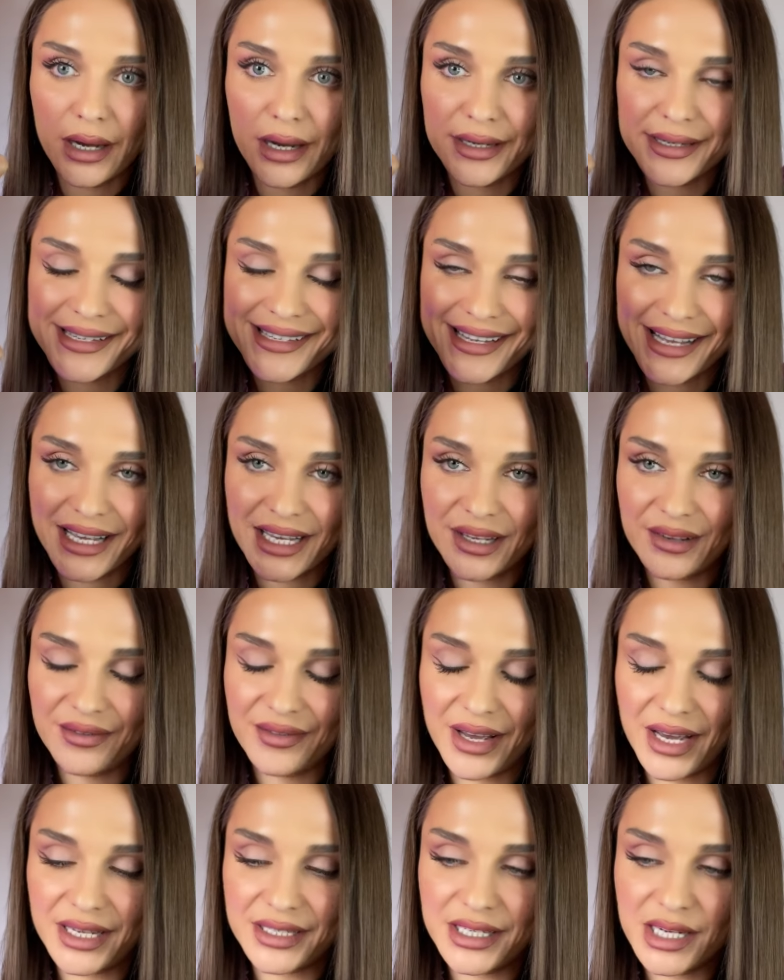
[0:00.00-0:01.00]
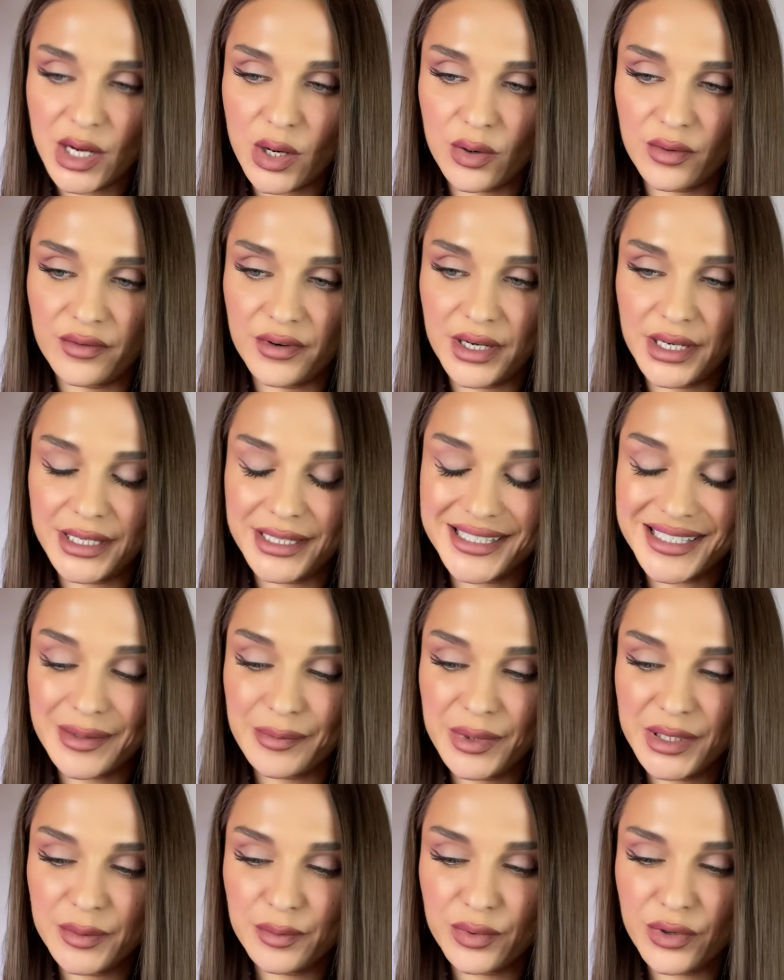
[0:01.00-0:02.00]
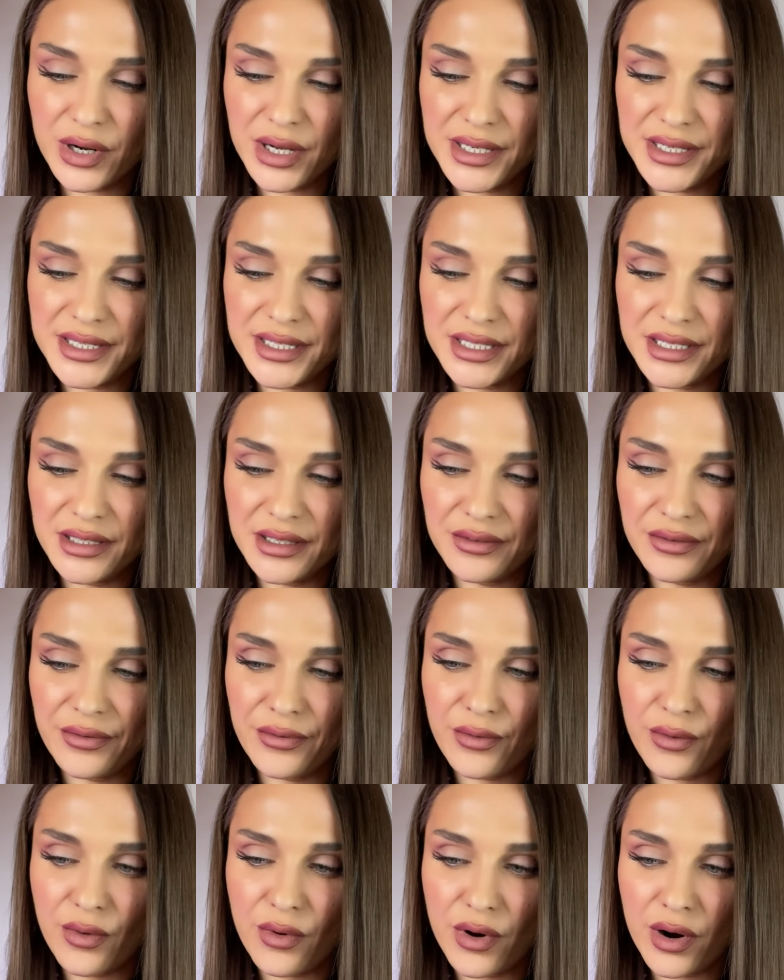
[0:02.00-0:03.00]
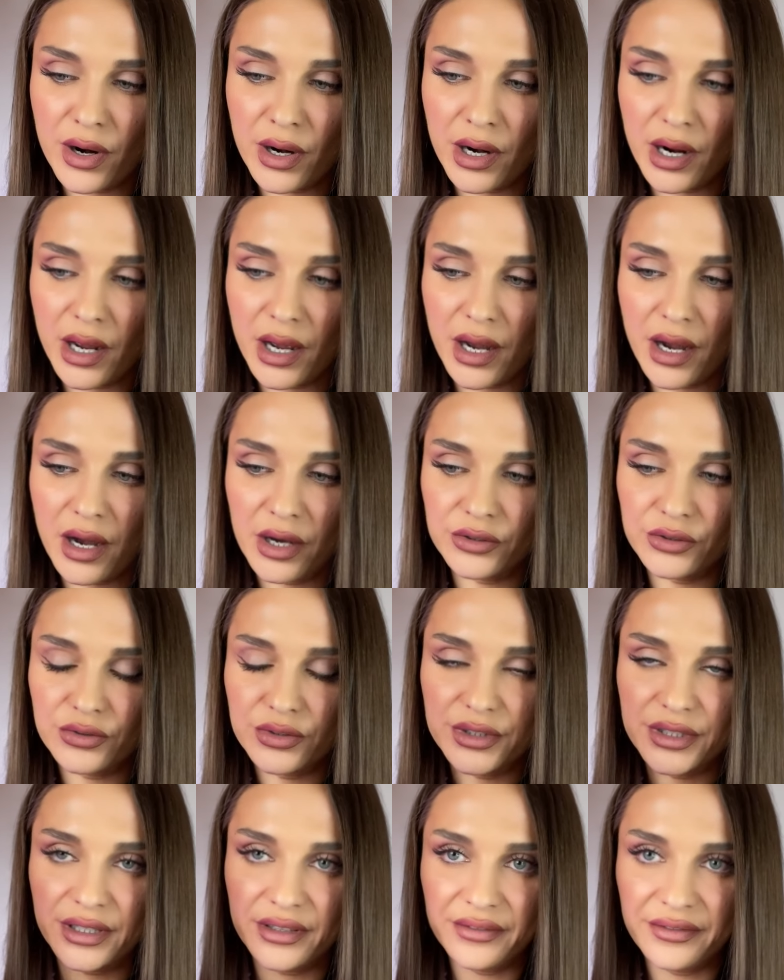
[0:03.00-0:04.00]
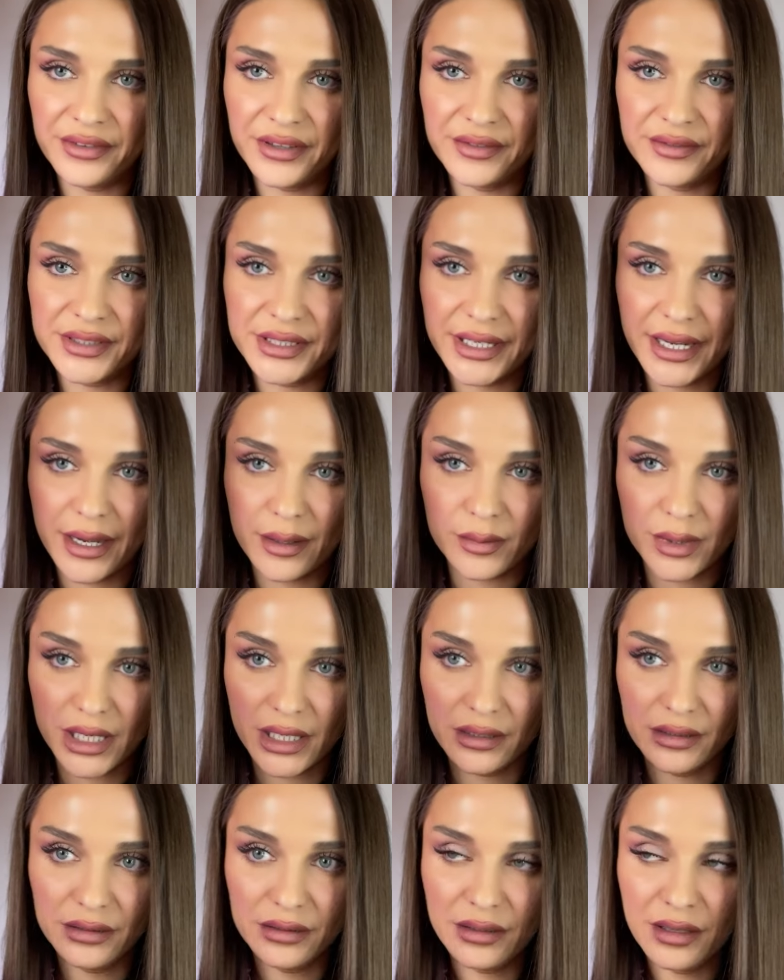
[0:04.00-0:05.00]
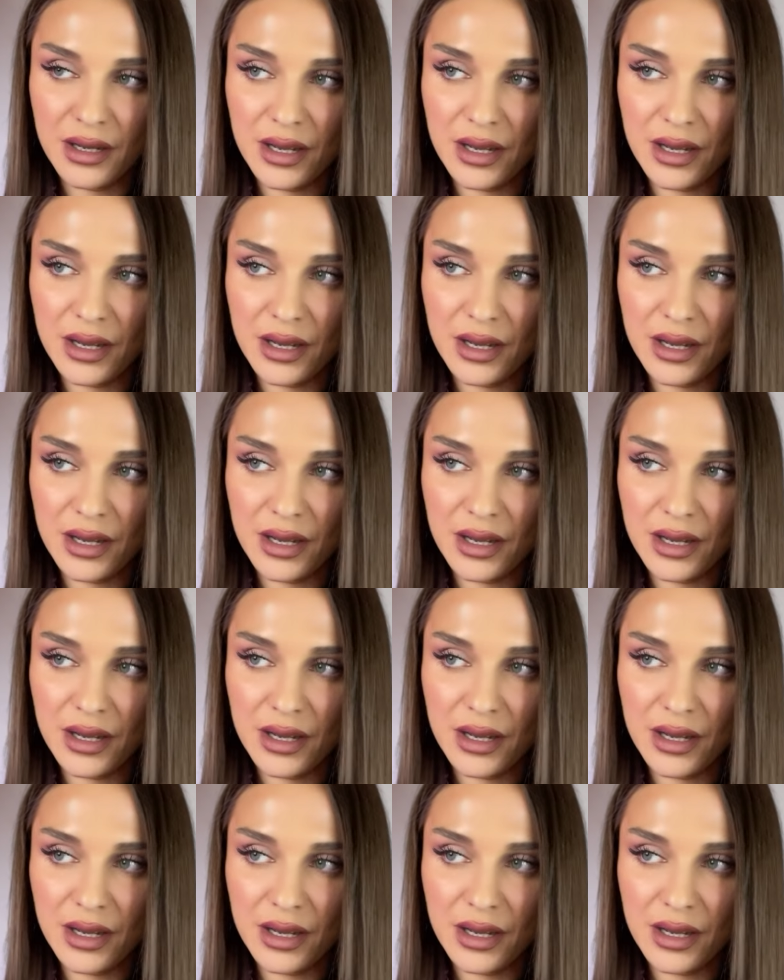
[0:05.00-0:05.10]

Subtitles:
Saying that, however, it's a bit pricey for 150 ml.